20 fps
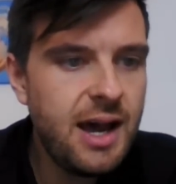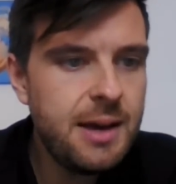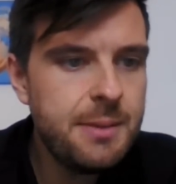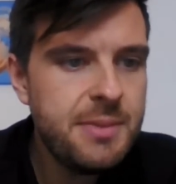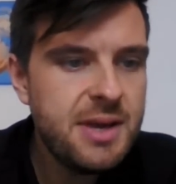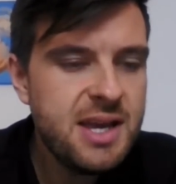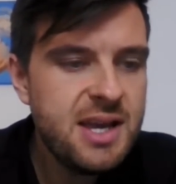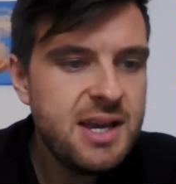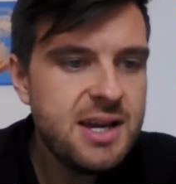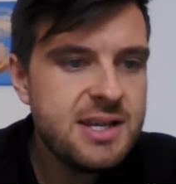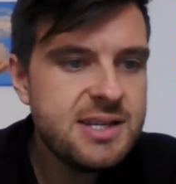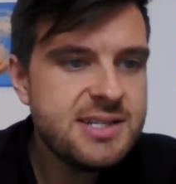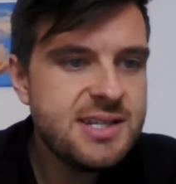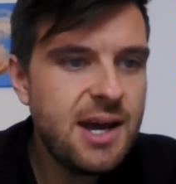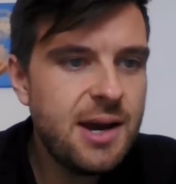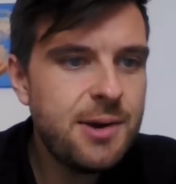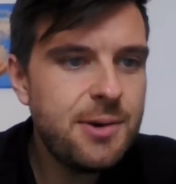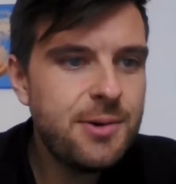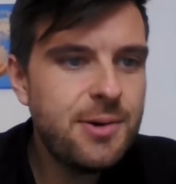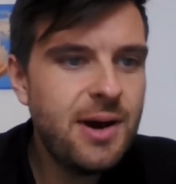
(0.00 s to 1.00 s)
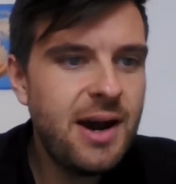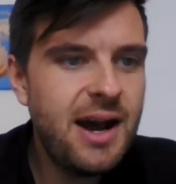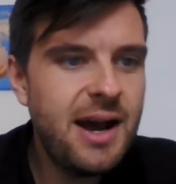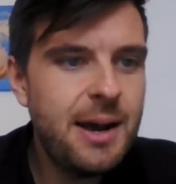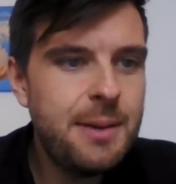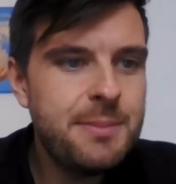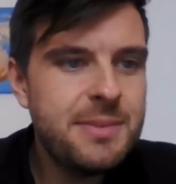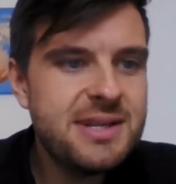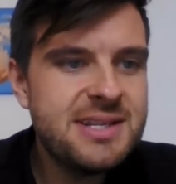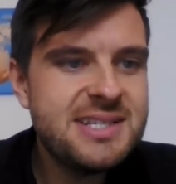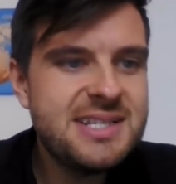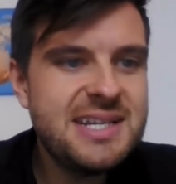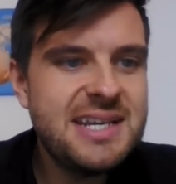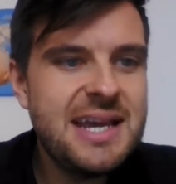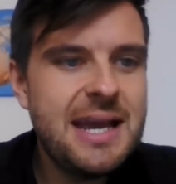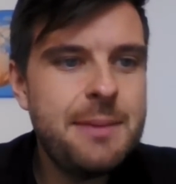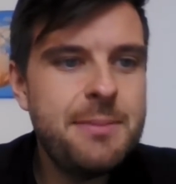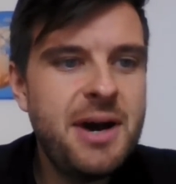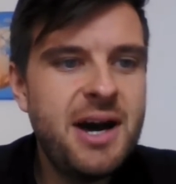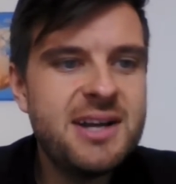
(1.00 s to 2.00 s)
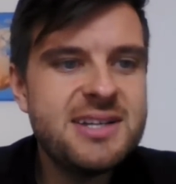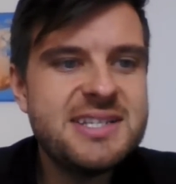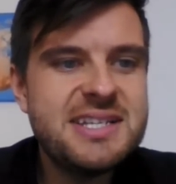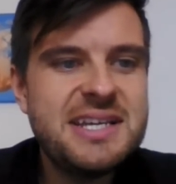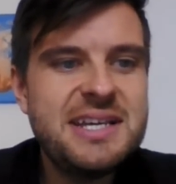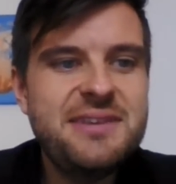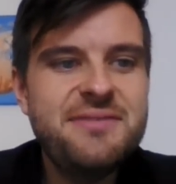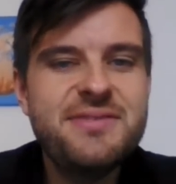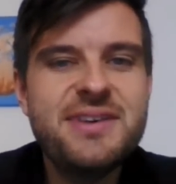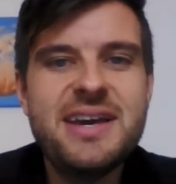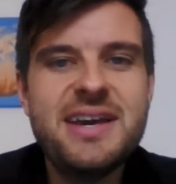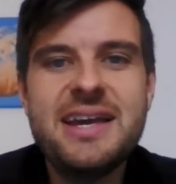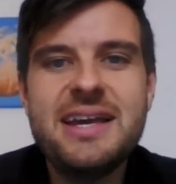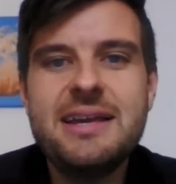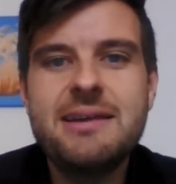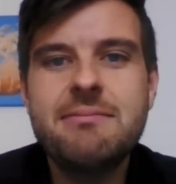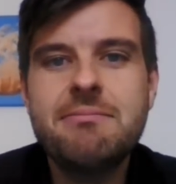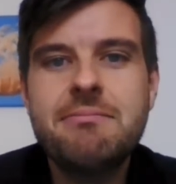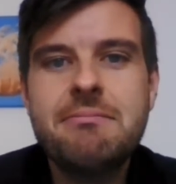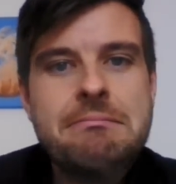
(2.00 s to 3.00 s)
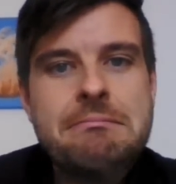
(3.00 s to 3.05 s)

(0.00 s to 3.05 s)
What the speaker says: have a look. TMR TV.